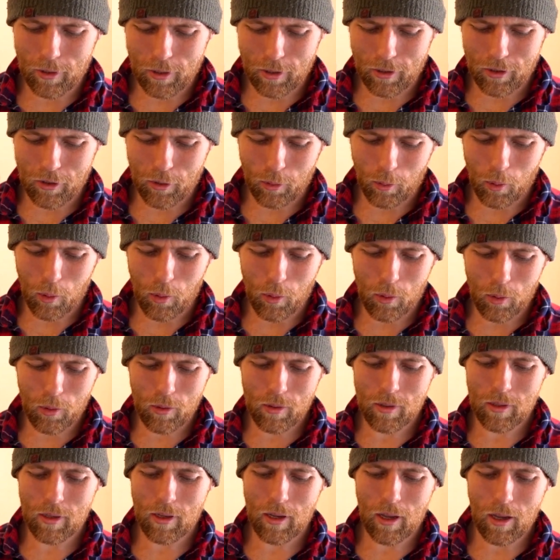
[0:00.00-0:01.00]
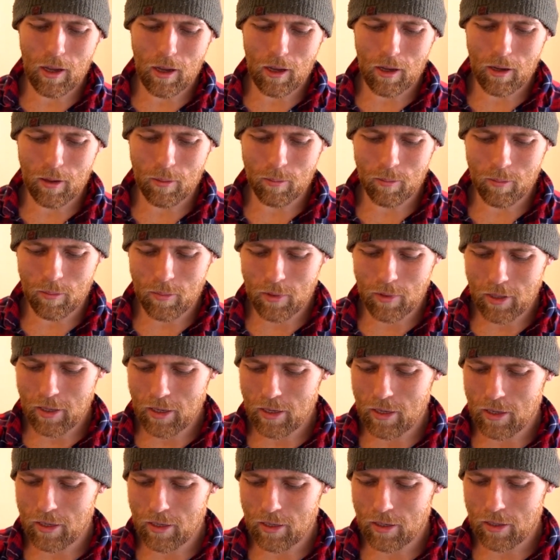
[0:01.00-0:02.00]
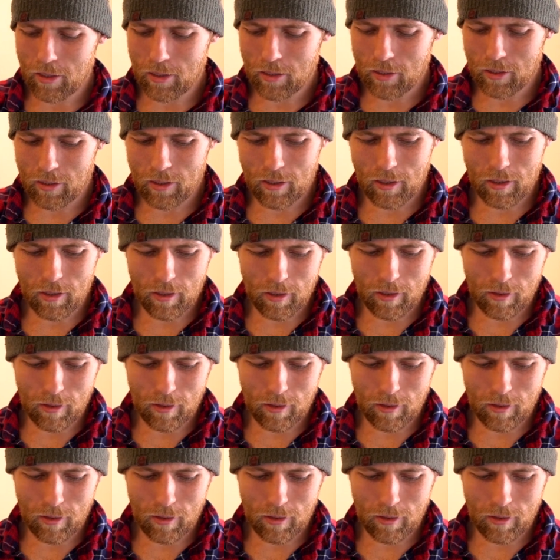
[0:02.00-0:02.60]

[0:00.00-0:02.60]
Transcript: control these